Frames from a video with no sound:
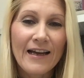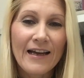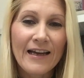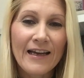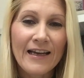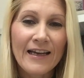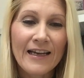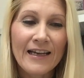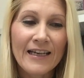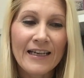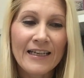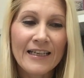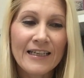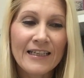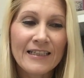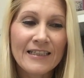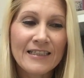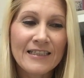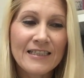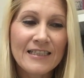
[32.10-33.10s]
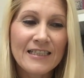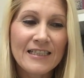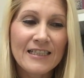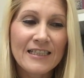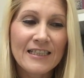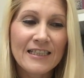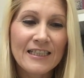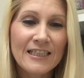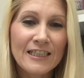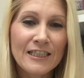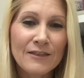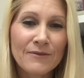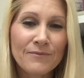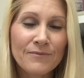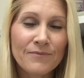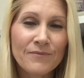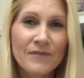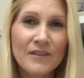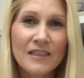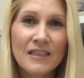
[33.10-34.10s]
And
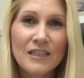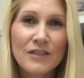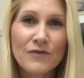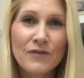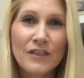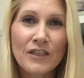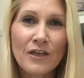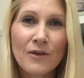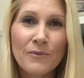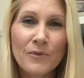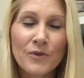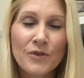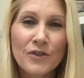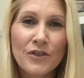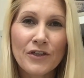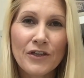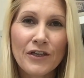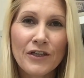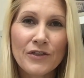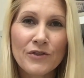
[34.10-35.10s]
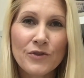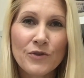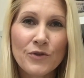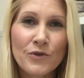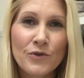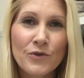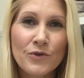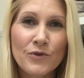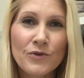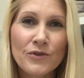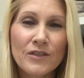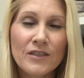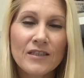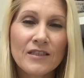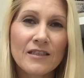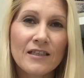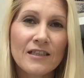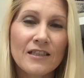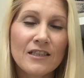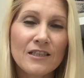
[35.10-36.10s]
in this video I'm also going to
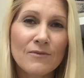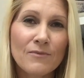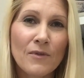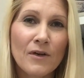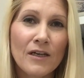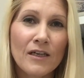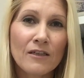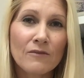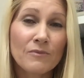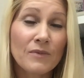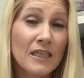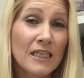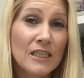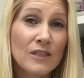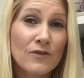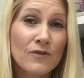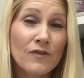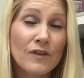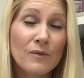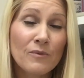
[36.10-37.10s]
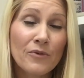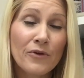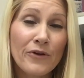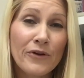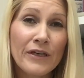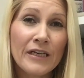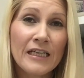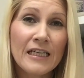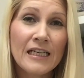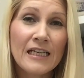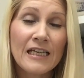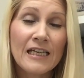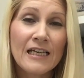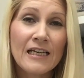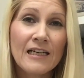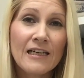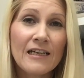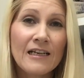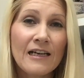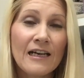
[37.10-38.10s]
discuss my plans for February,
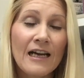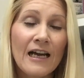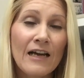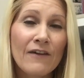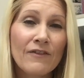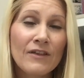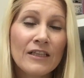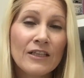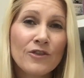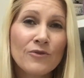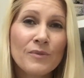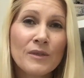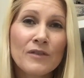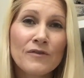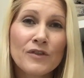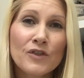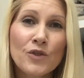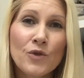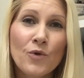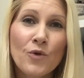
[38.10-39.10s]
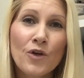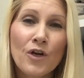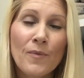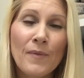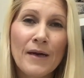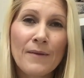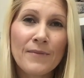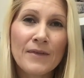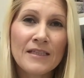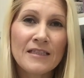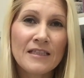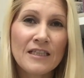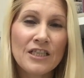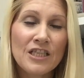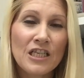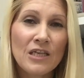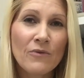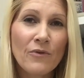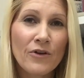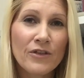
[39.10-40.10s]
have a little bit of a talk about my
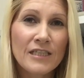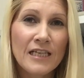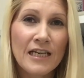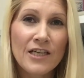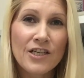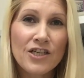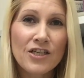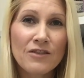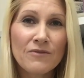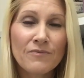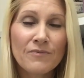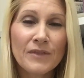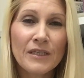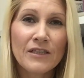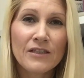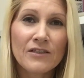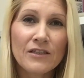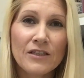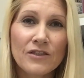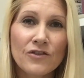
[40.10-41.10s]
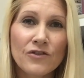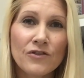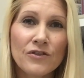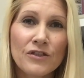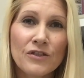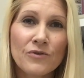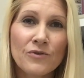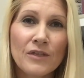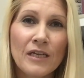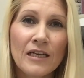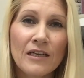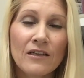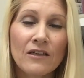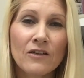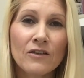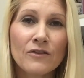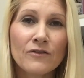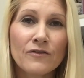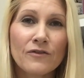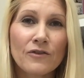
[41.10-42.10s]
stitching rotation because I do still get a
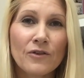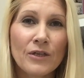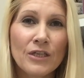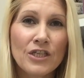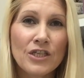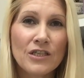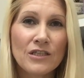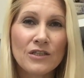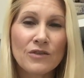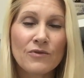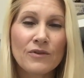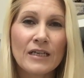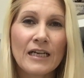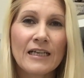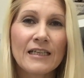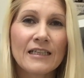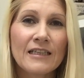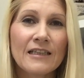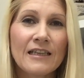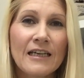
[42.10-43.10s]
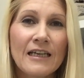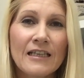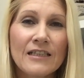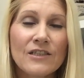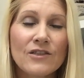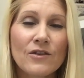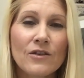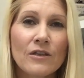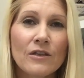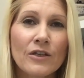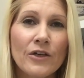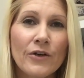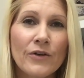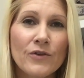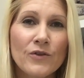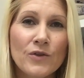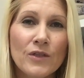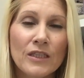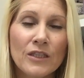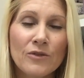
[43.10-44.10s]
lot of questions regarding that, so I'll go
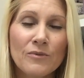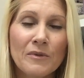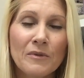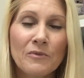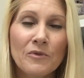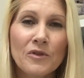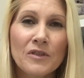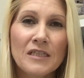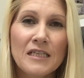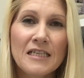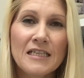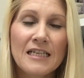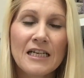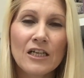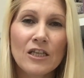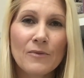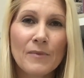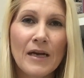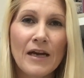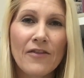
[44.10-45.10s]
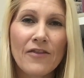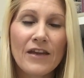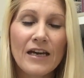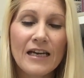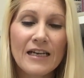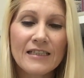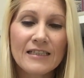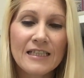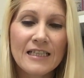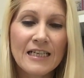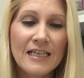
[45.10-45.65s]
into a little bit more detail about that,